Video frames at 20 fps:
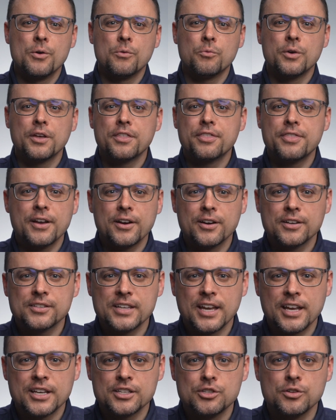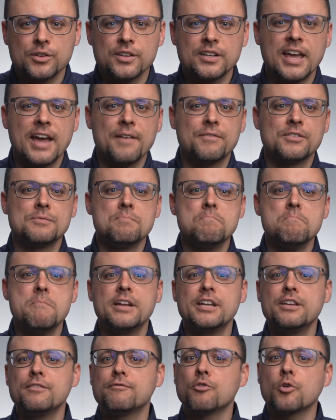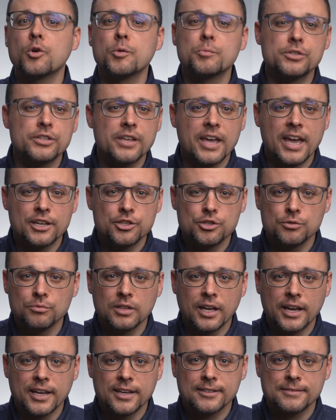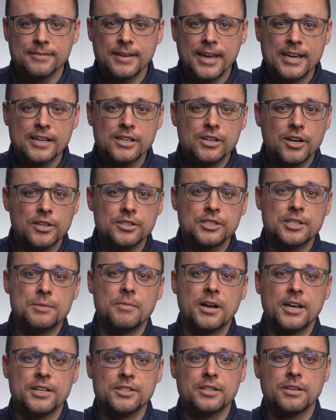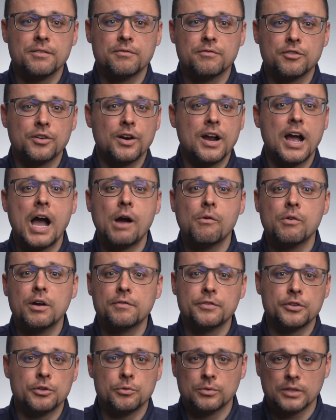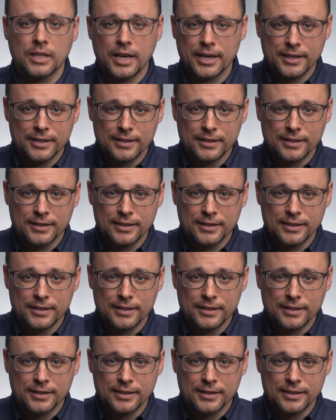With TheraSaaS, you can have as many forms as you like and customize them for however you like.